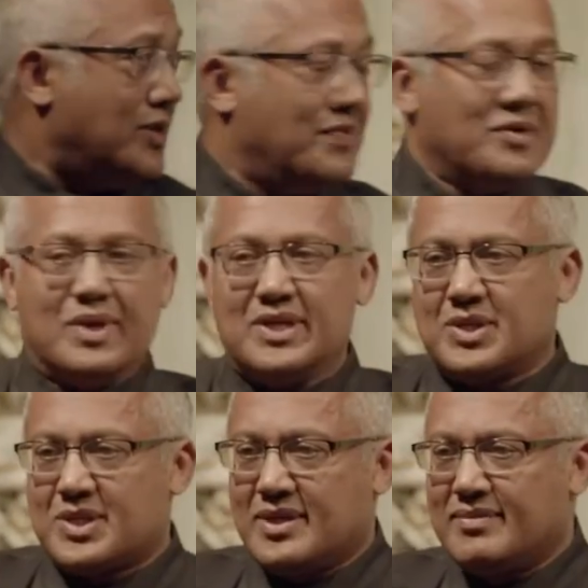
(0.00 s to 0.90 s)
you very much.
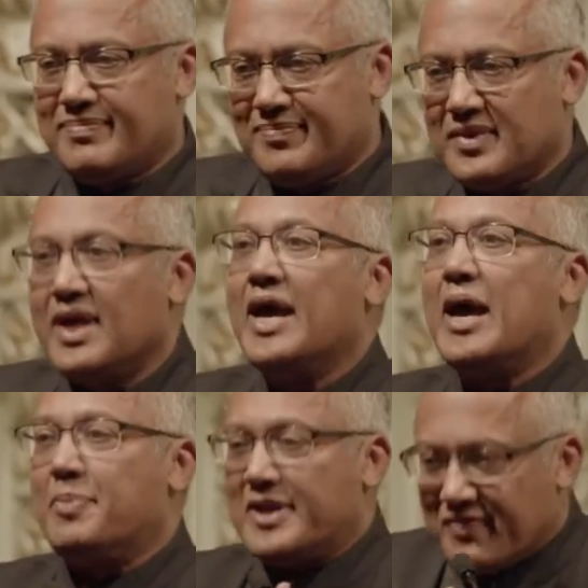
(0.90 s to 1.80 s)

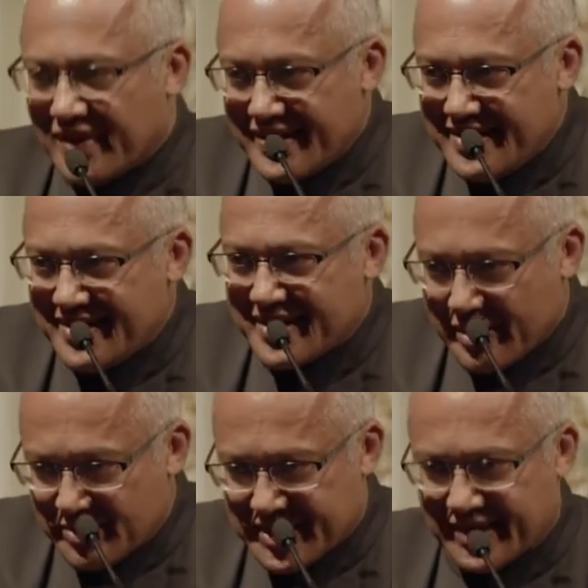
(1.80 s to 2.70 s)
Happy Diwali.
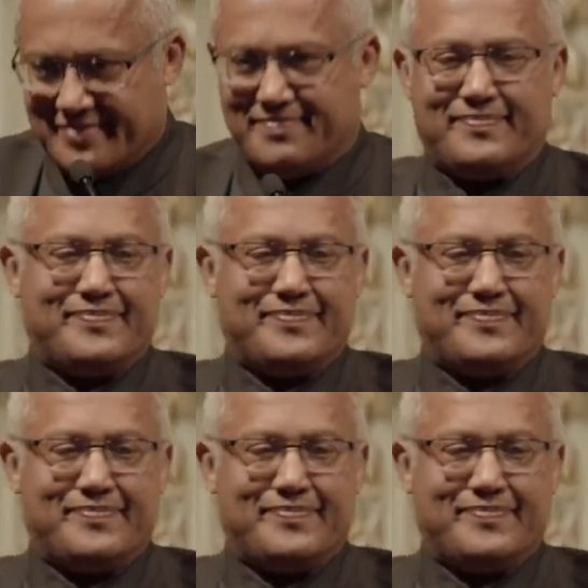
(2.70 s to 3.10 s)
Namaskar.